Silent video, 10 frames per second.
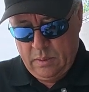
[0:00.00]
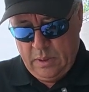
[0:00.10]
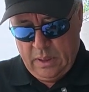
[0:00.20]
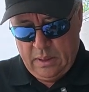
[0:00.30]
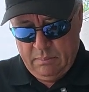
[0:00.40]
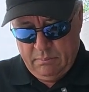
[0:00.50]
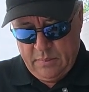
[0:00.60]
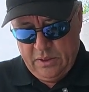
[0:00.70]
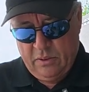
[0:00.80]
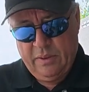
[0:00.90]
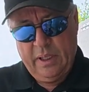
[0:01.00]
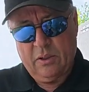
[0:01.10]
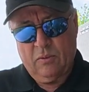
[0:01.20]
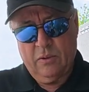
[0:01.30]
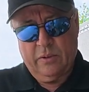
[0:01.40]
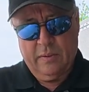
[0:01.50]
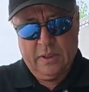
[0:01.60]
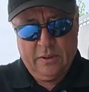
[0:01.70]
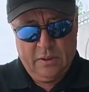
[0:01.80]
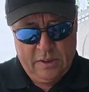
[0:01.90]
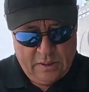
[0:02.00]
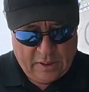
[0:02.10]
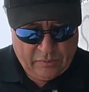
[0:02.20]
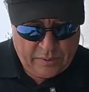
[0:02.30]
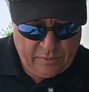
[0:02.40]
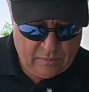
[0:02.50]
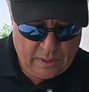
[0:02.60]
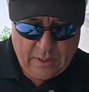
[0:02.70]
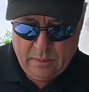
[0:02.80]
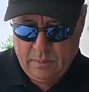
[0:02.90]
Yeah, it's already cool to the touch. That's what you want.